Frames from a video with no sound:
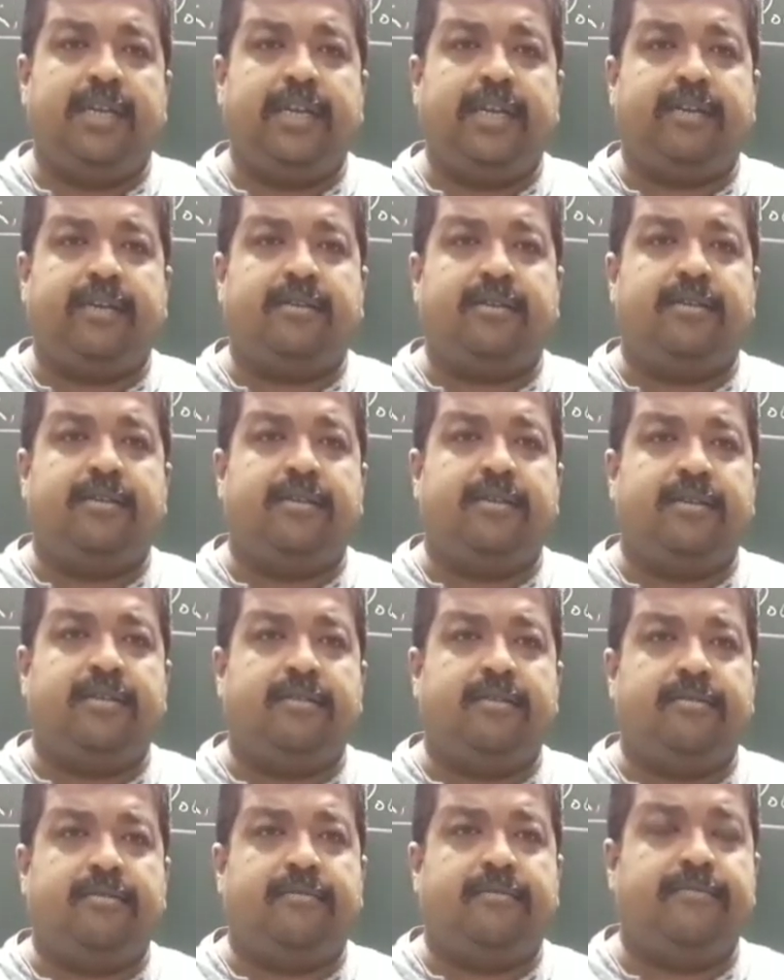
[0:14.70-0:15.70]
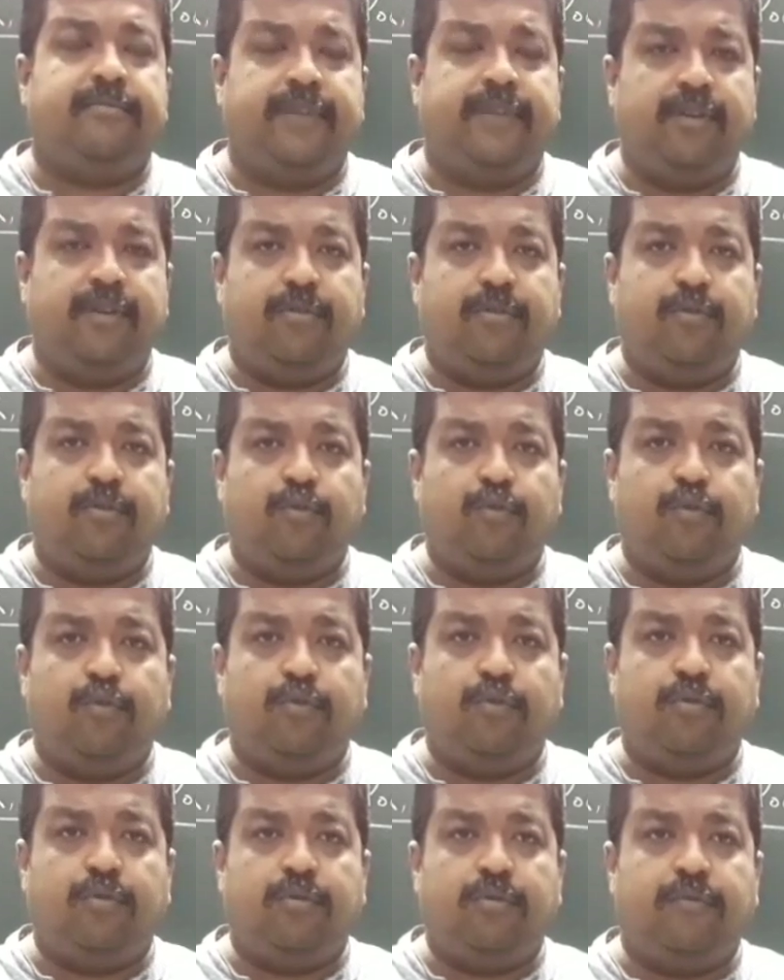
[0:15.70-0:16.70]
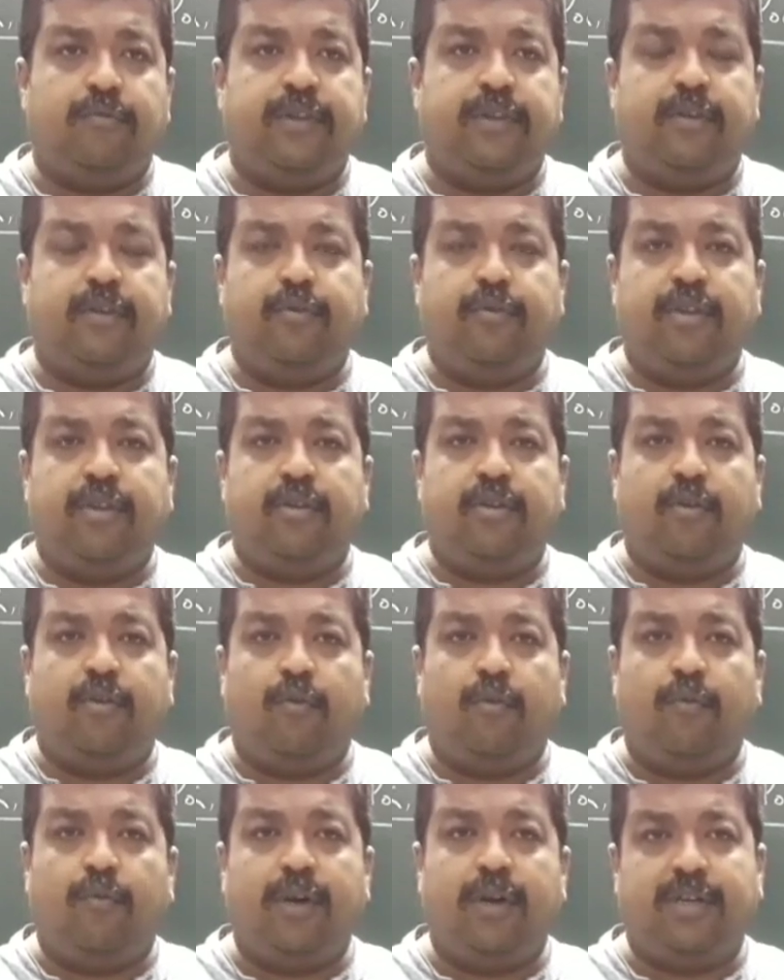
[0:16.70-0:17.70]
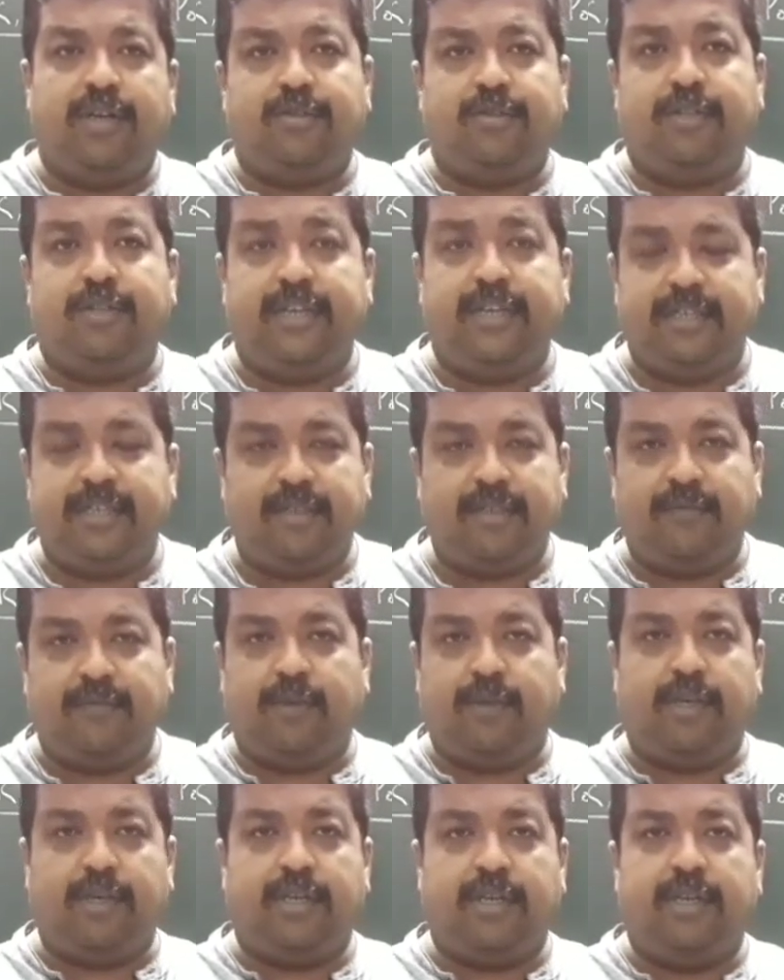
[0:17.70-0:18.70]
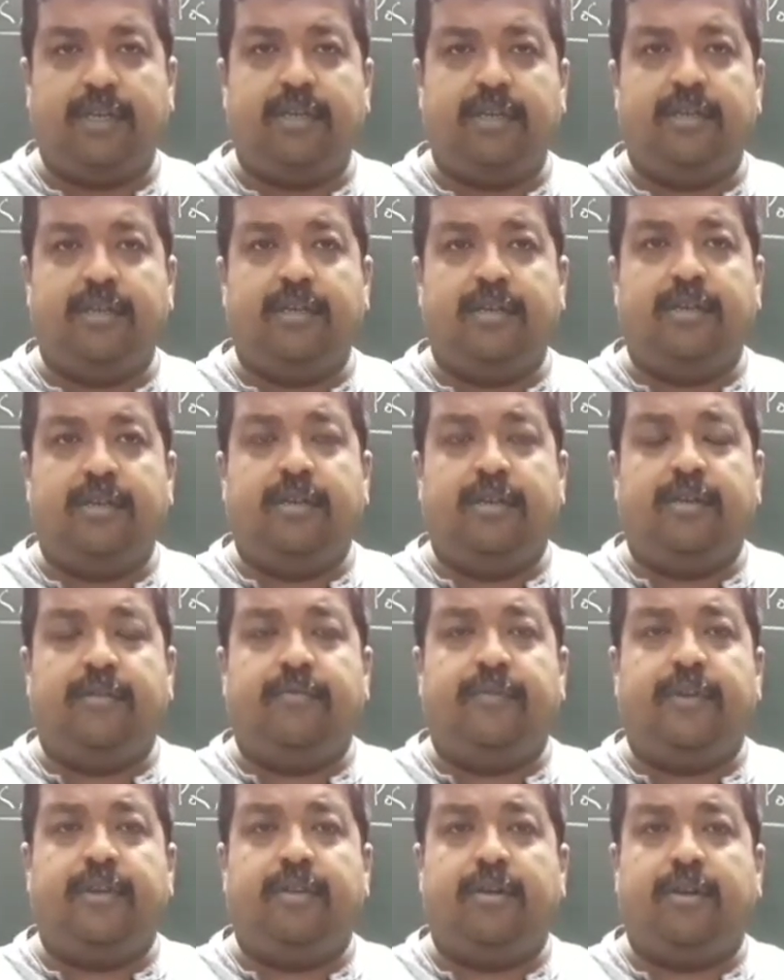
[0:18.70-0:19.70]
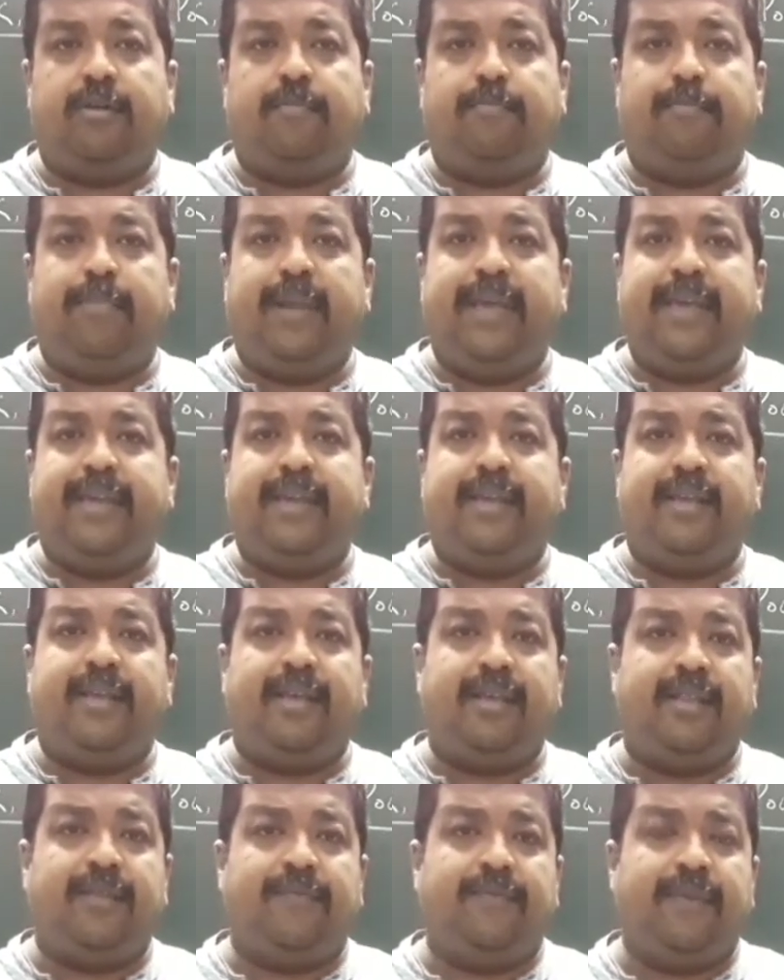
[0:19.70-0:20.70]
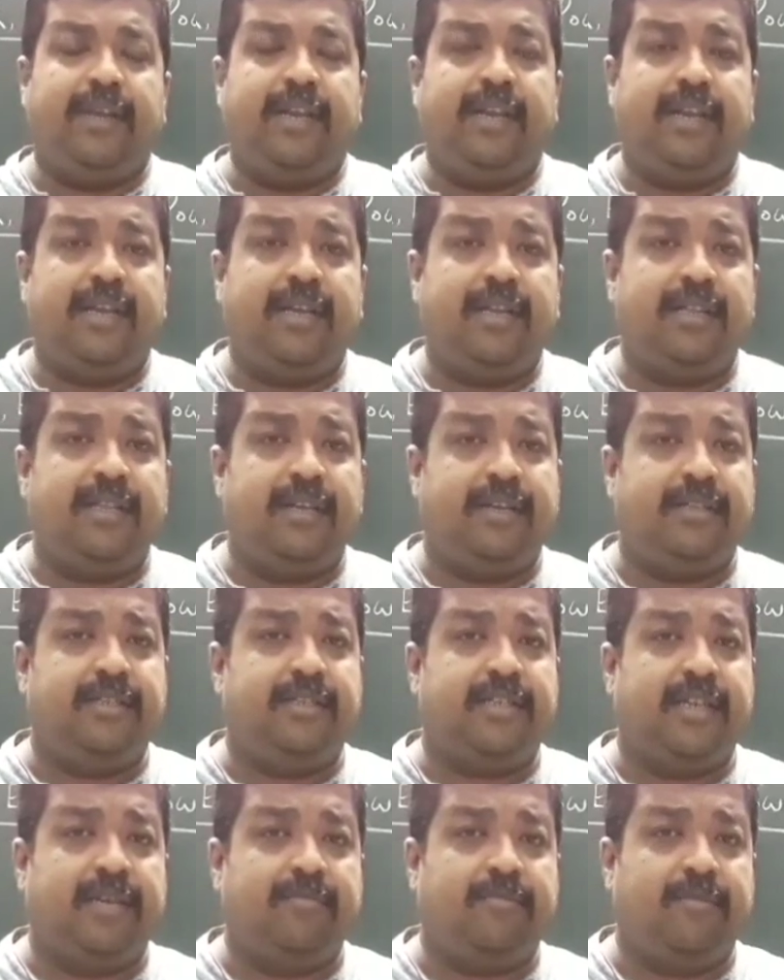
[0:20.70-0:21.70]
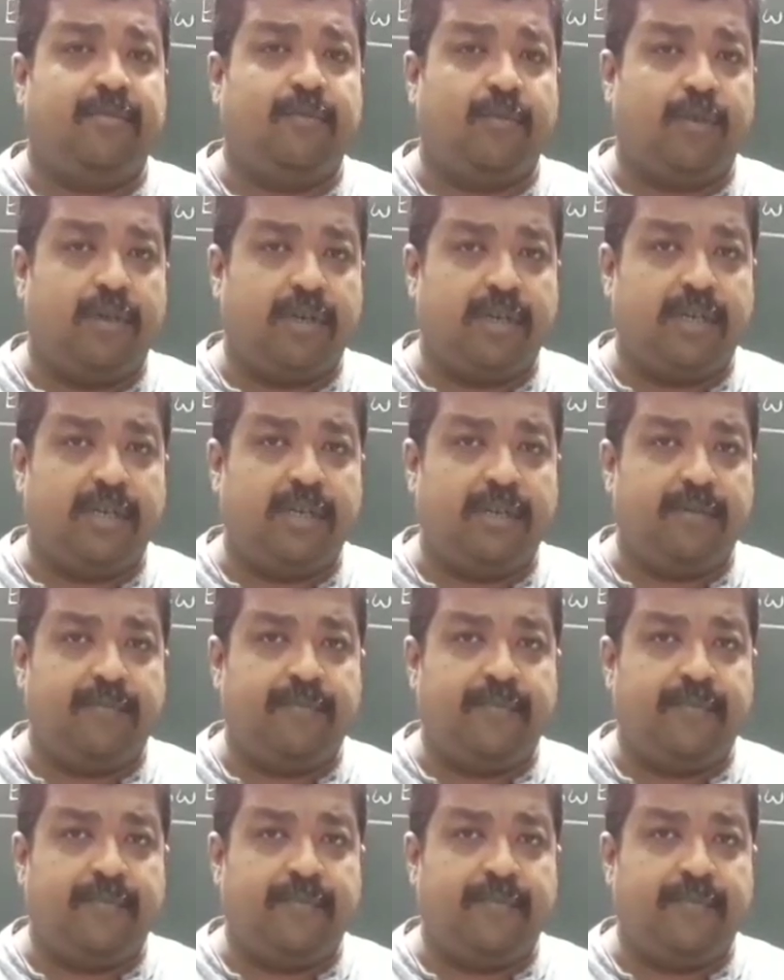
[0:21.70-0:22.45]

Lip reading: Like when you're doing your homework, so that is a work. When you are playing in the field, that is a type of work.